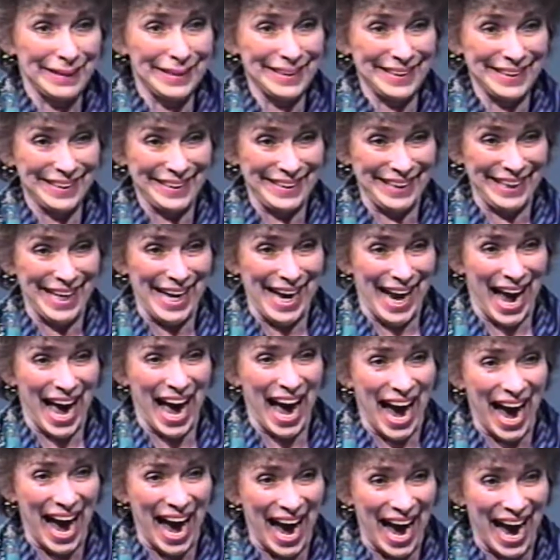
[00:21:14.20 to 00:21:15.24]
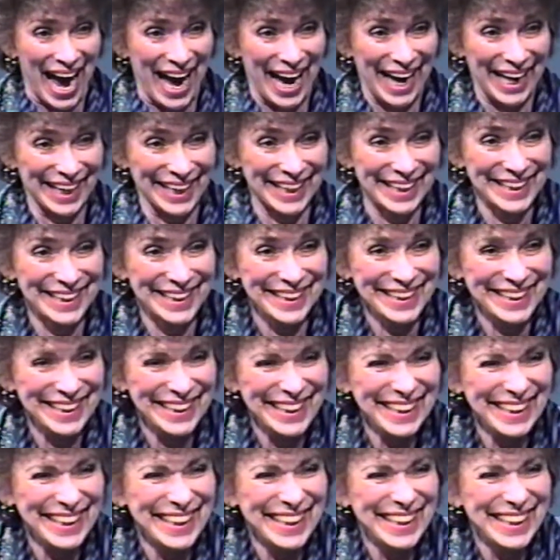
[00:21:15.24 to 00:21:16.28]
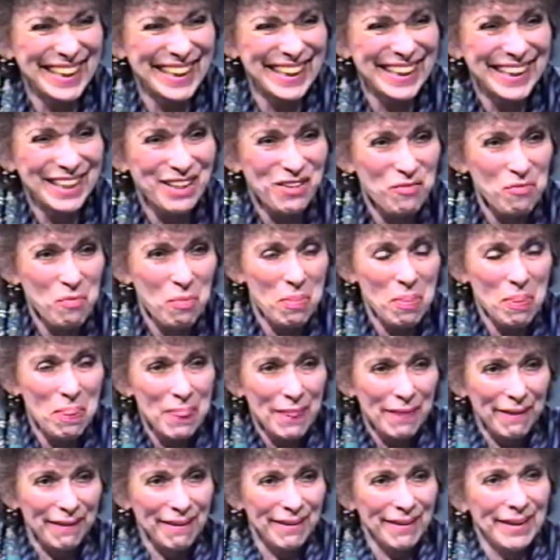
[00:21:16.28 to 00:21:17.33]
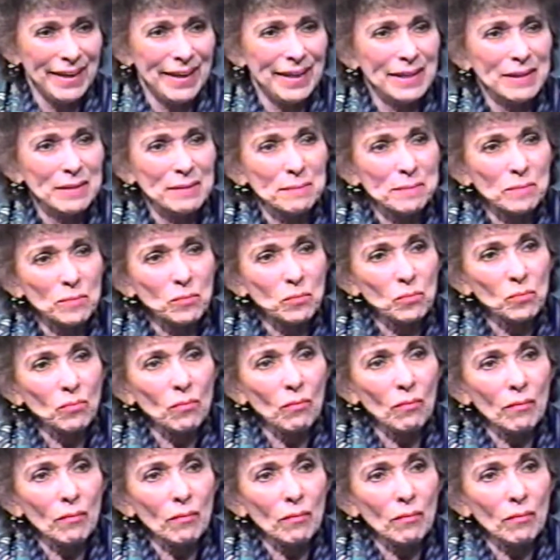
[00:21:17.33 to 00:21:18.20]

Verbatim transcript: Yes, and we don't go out of our way to threaten them, but no. apparently we are being